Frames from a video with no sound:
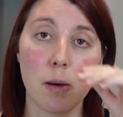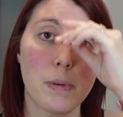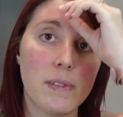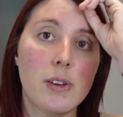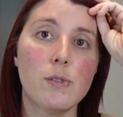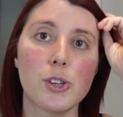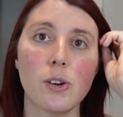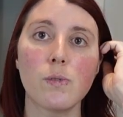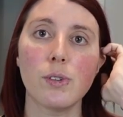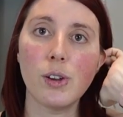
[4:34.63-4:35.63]
But if you
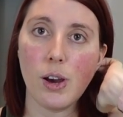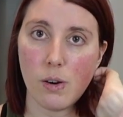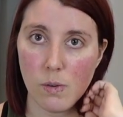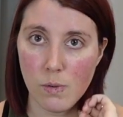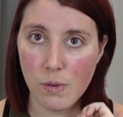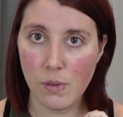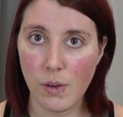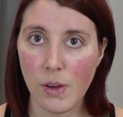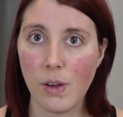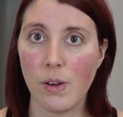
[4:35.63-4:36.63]
don't know
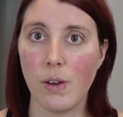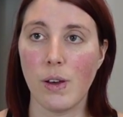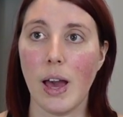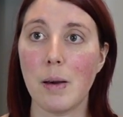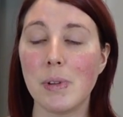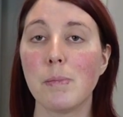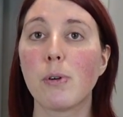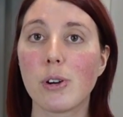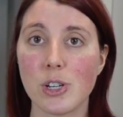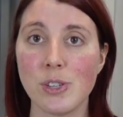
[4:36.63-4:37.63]
how many
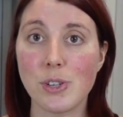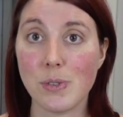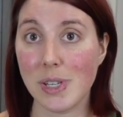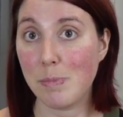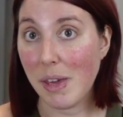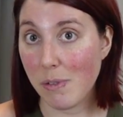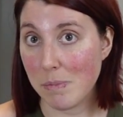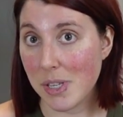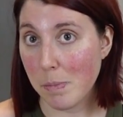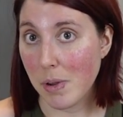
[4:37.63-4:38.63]
portions you're going to make from
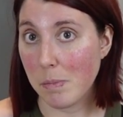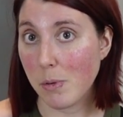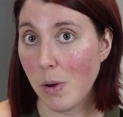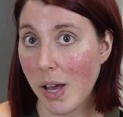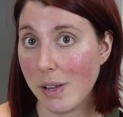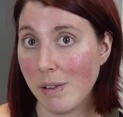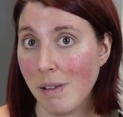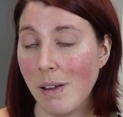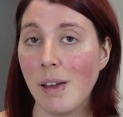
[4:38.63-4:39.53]
step number 1,